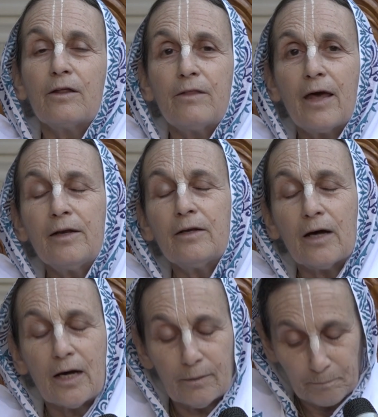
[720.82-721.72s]
then
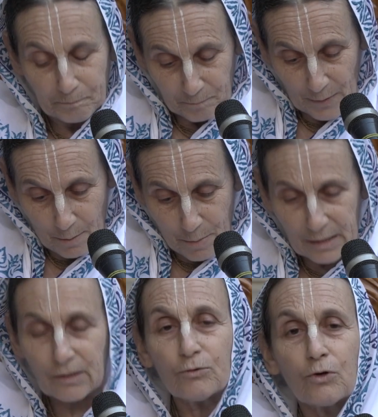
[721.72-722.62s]

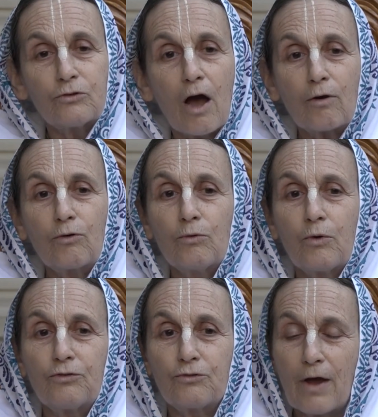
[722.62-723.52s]
Bhaktivinoda Thakur
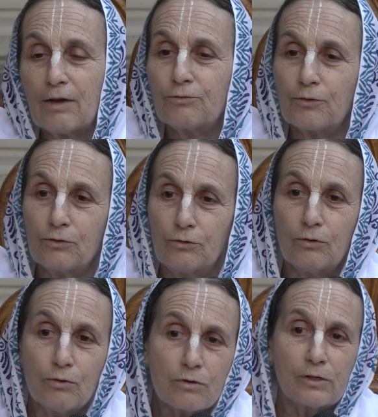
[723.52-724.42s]
was transferred
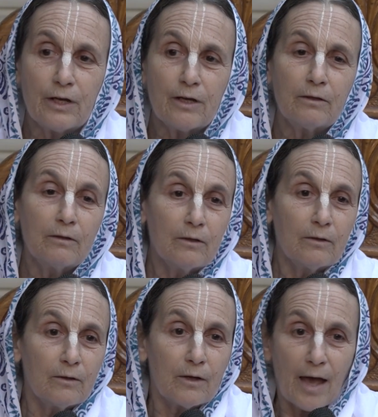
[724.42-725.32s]
to Hooghly,
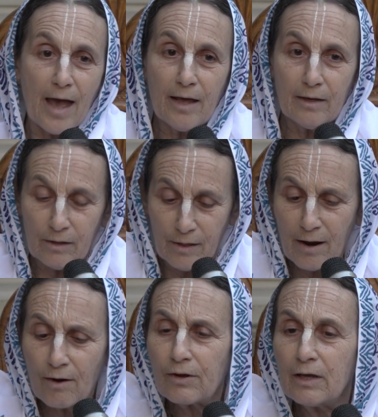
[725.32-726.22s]
and
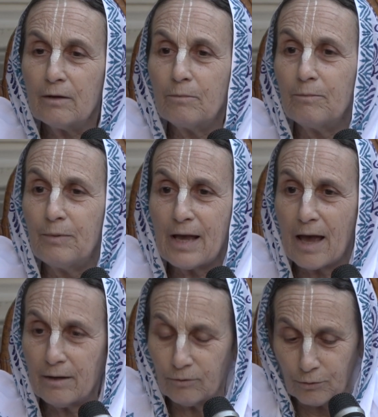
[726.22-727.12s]
there he
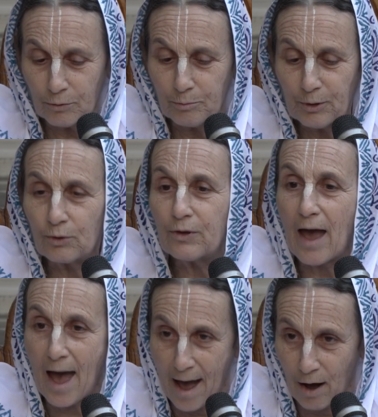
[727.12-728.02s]
began to build
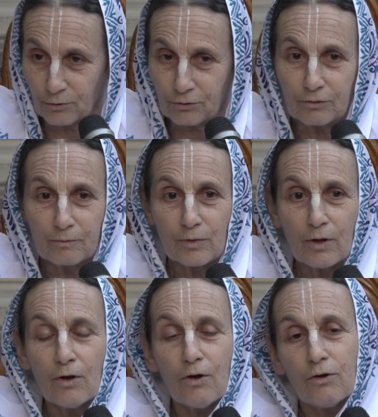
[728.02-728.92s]
a house.
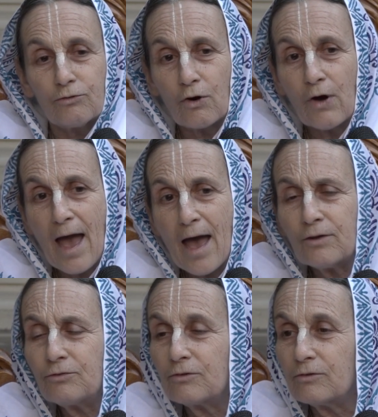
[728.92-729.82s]
So
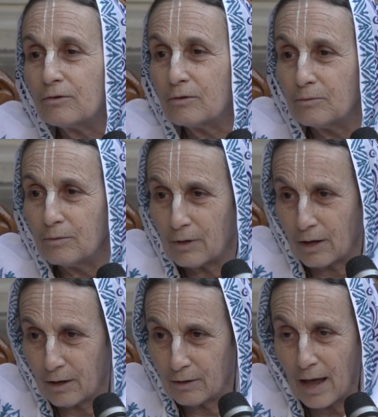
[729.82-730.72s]
as,
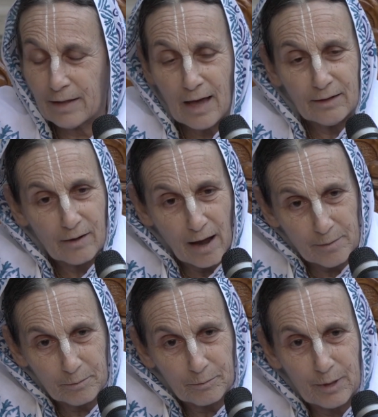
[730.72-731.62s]
at that
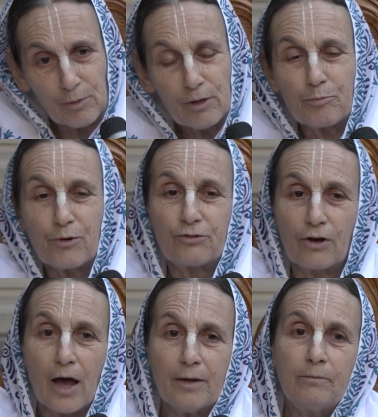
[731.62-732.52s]
time, Bimala
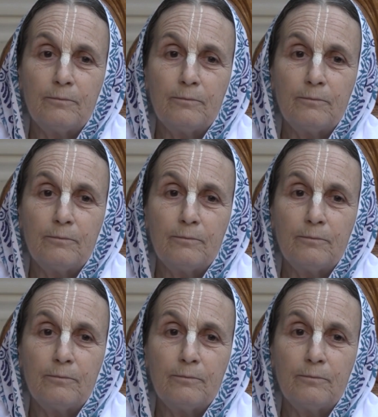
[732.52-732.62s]
Prasad